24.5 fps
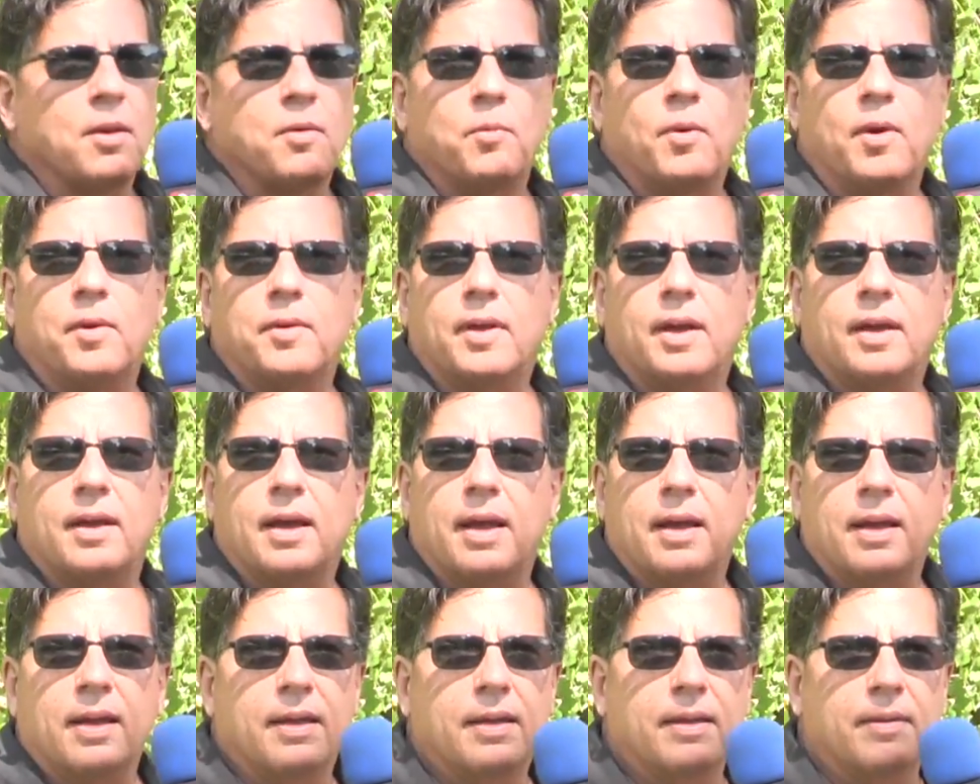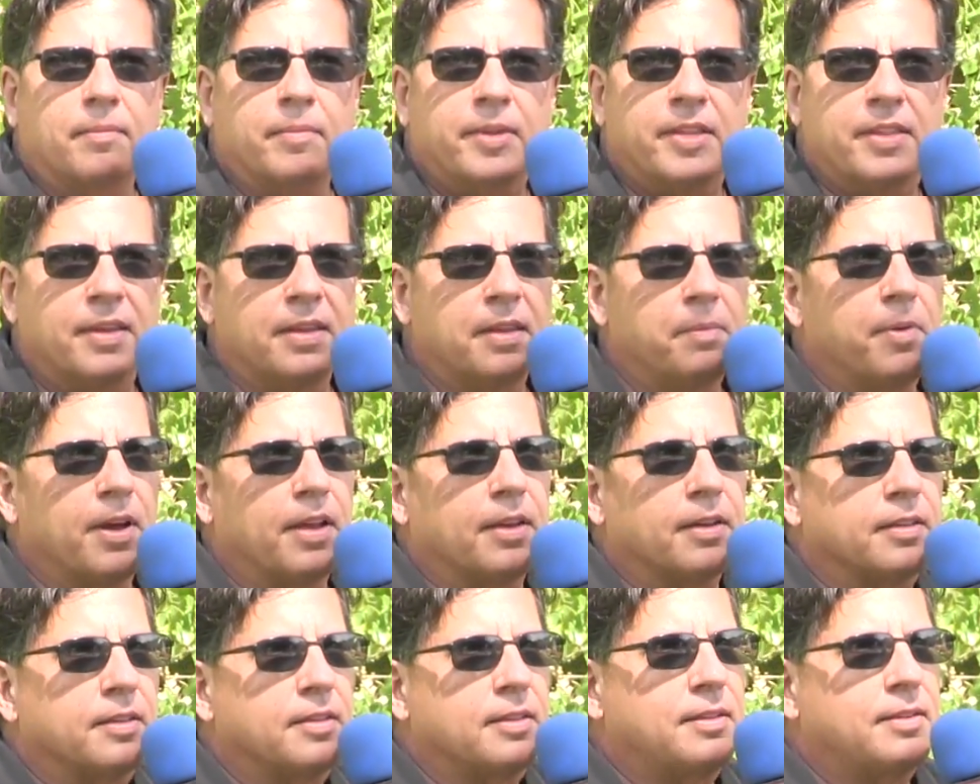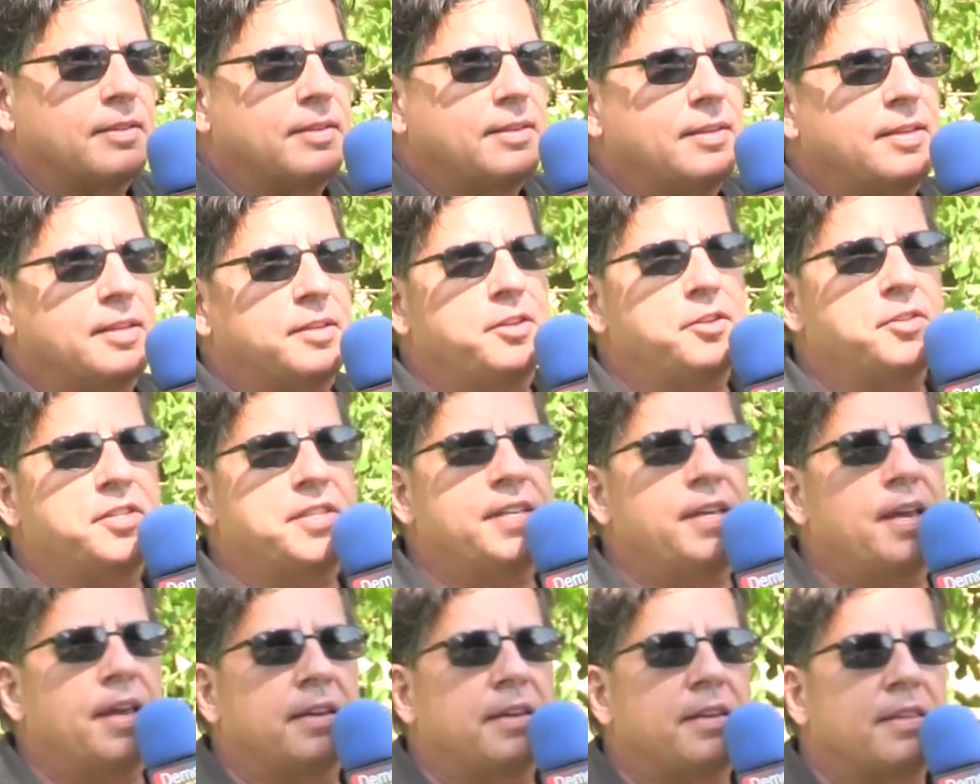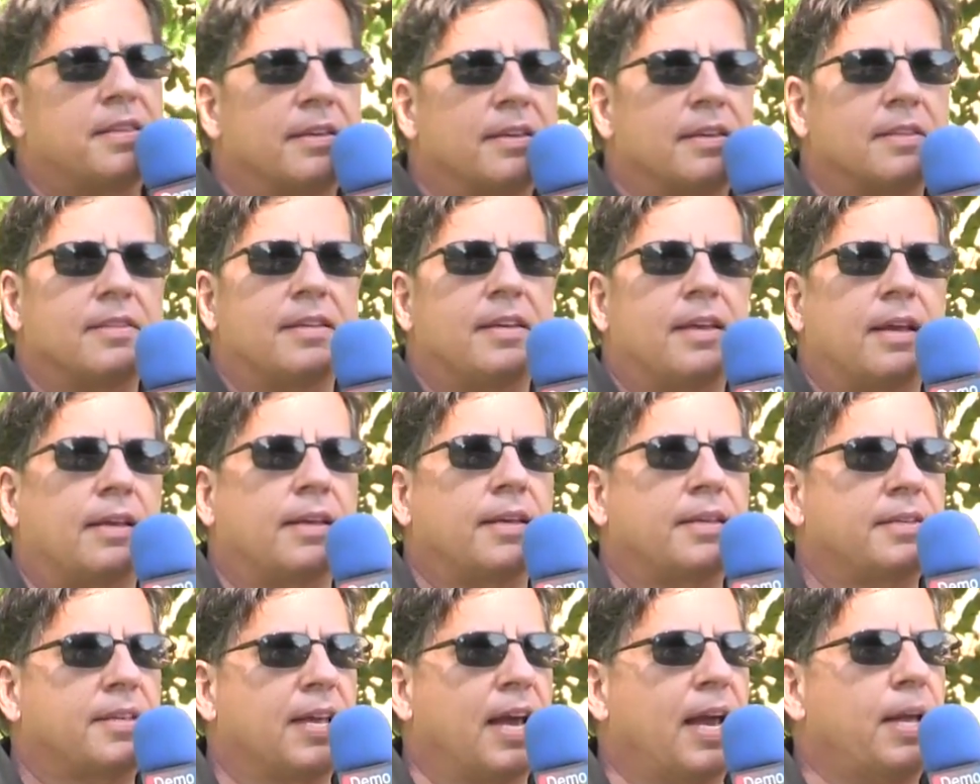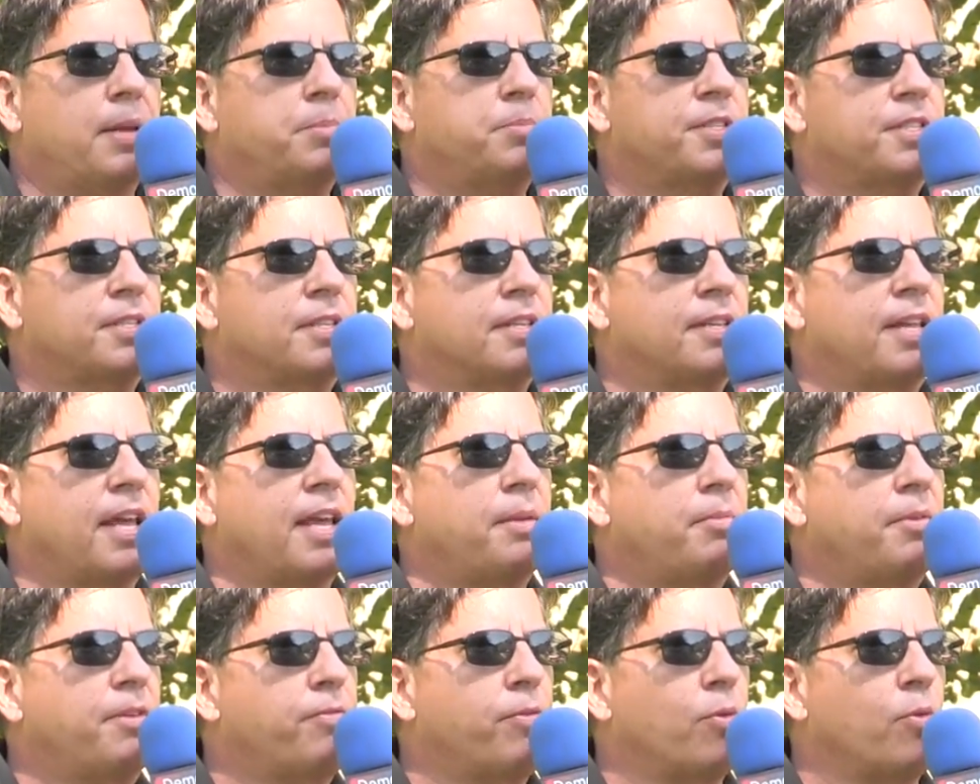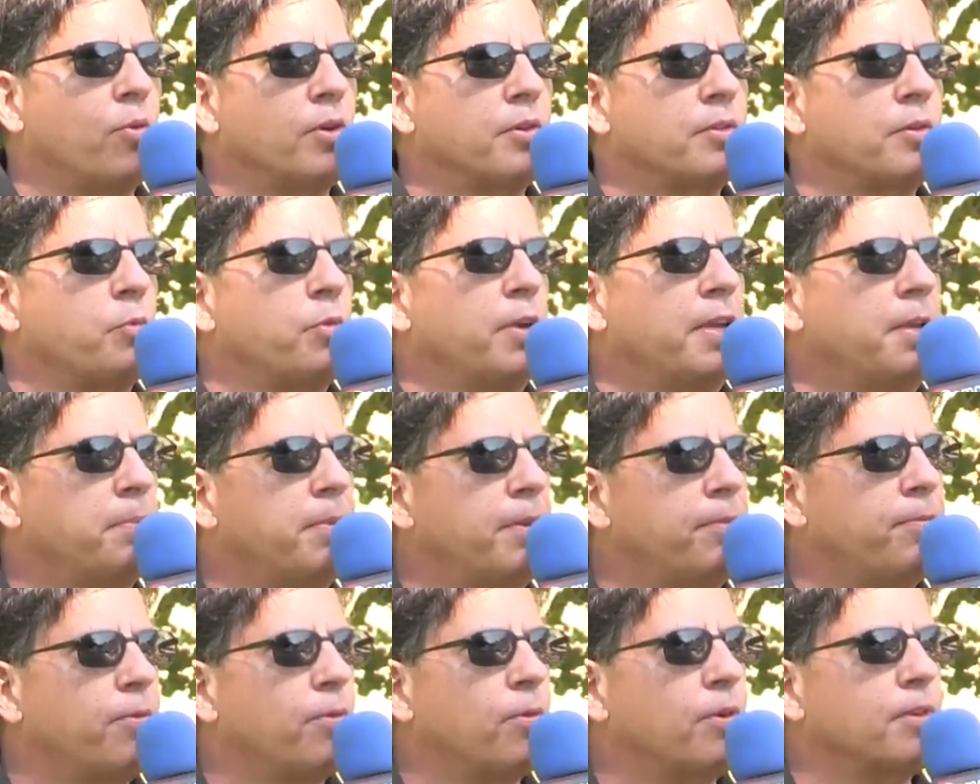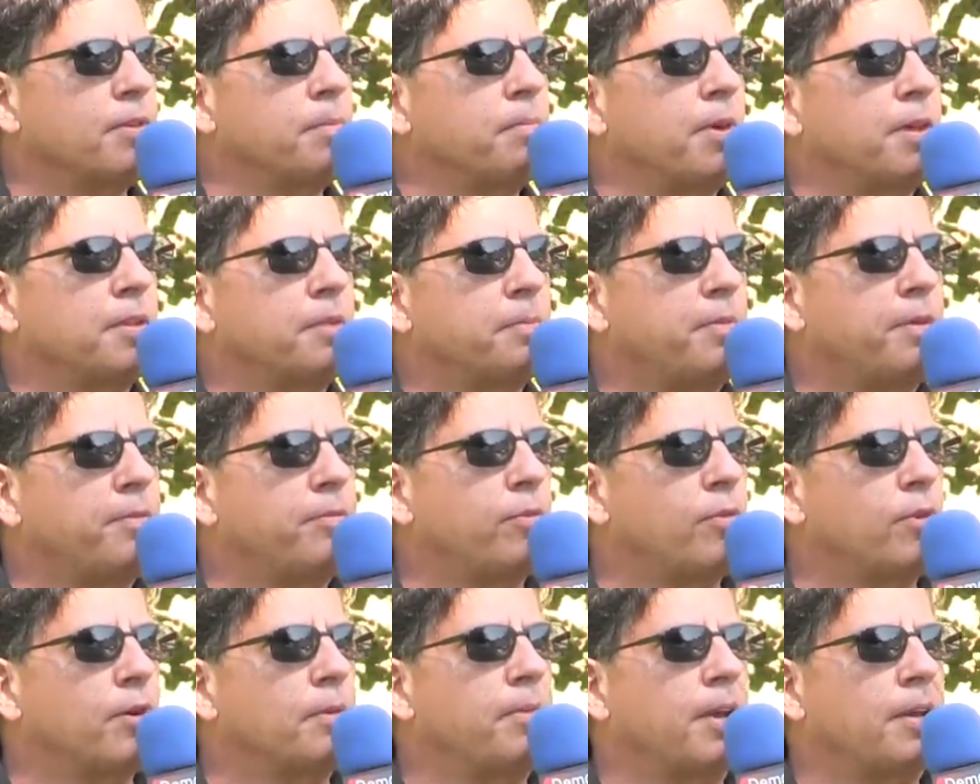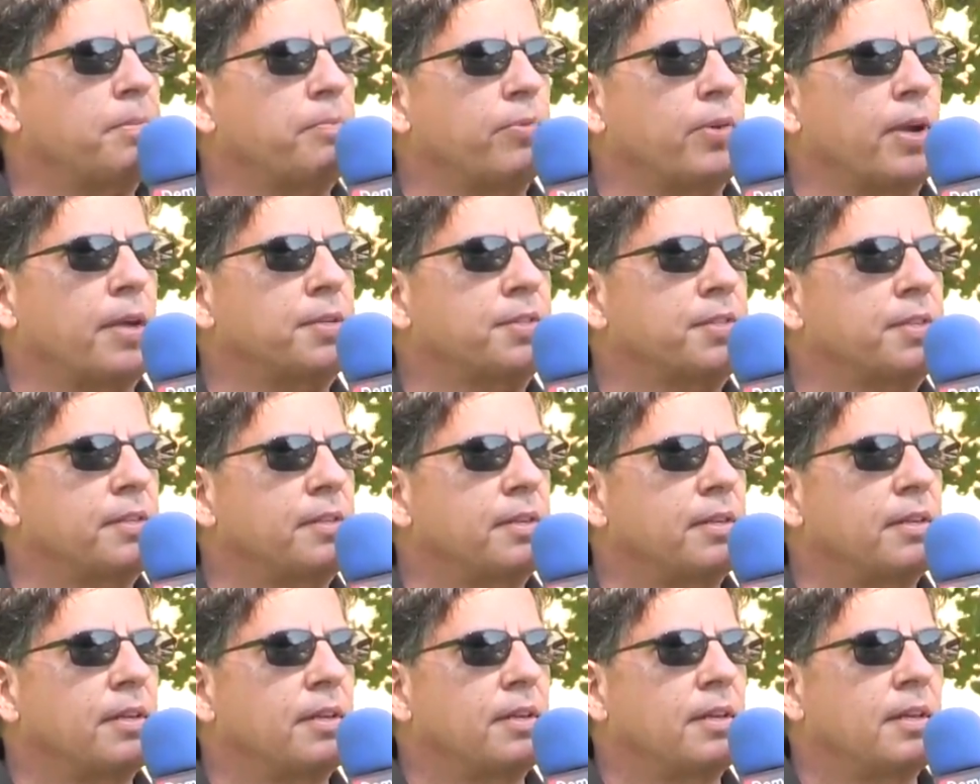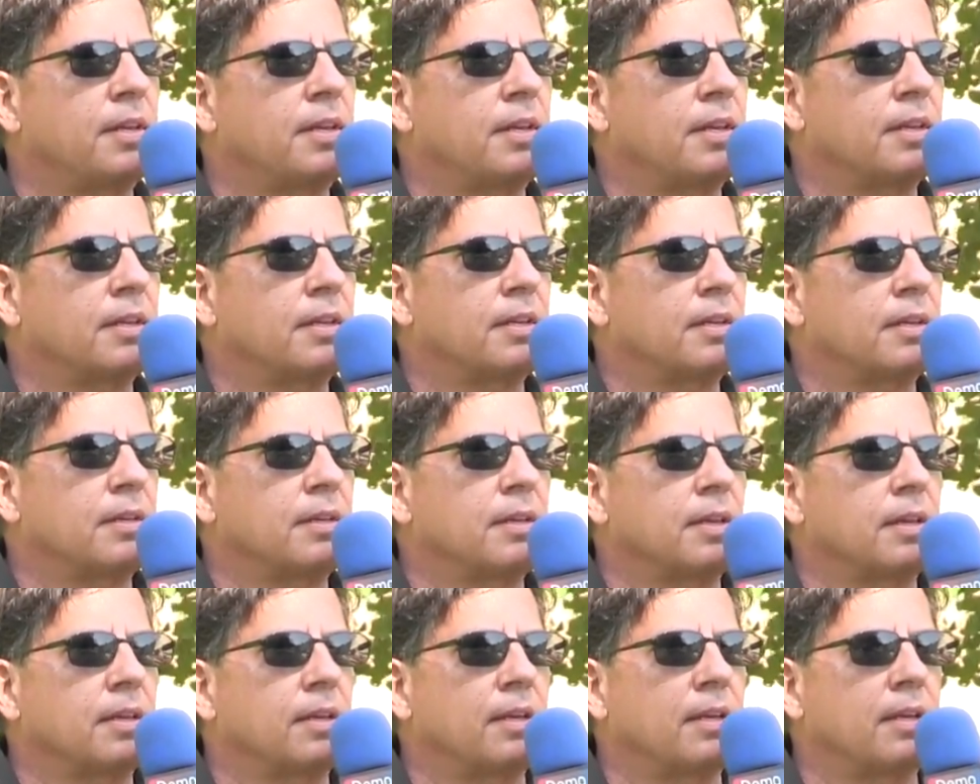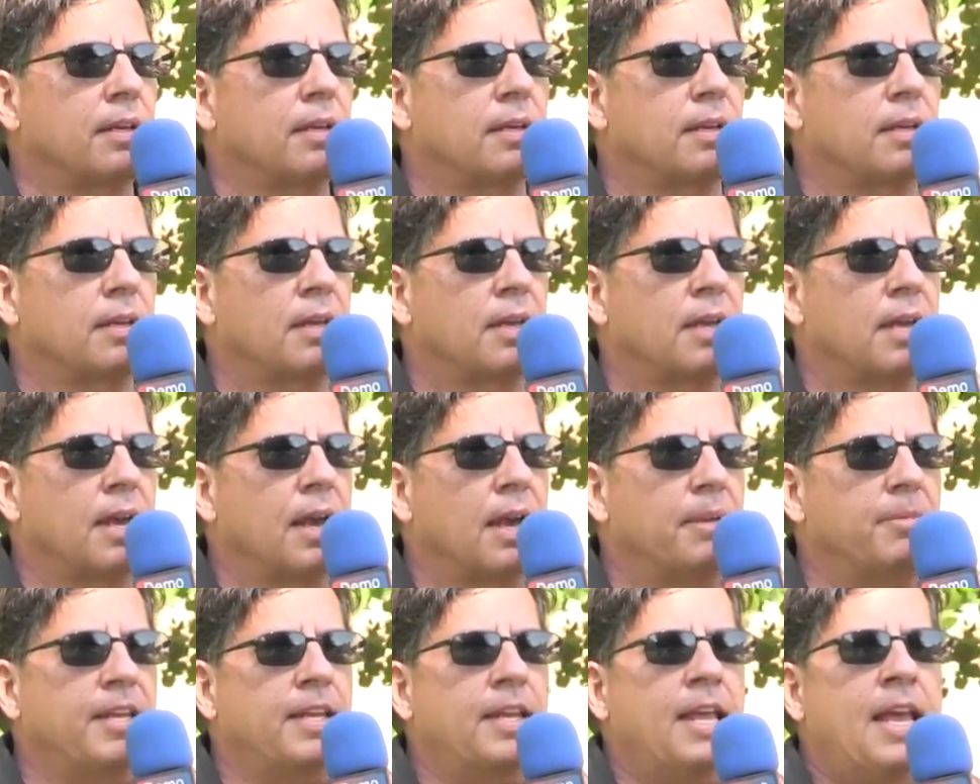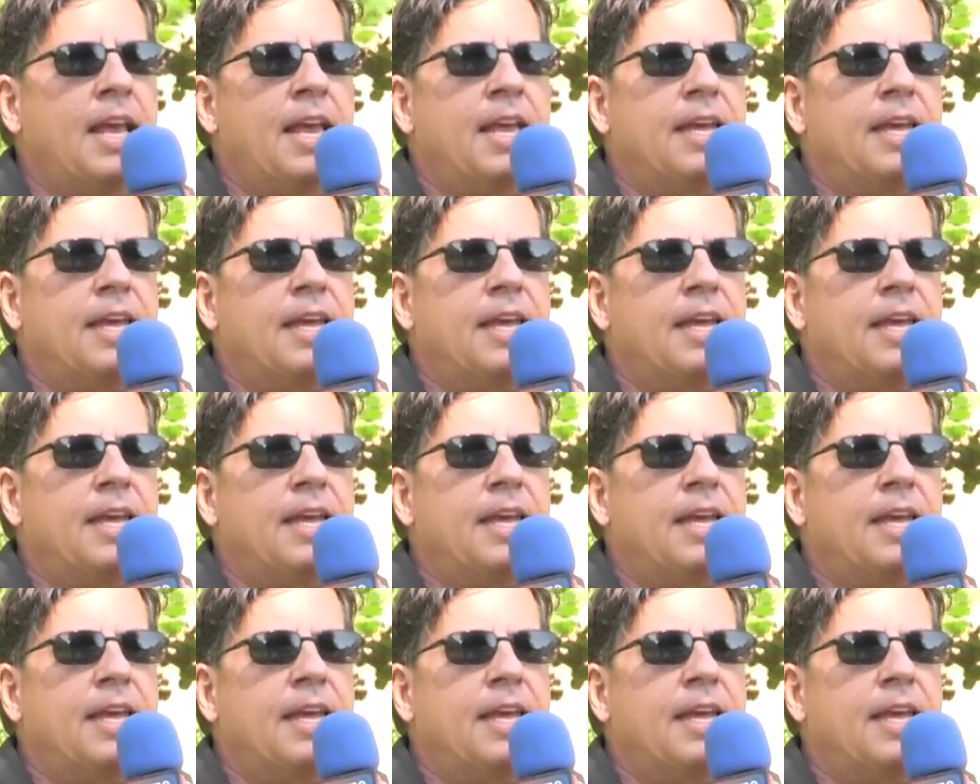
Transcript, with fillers: Well, I mean, think about it. Did you see anything in the LA Times the day before, the week before, the month before about Brexit? No. I mean,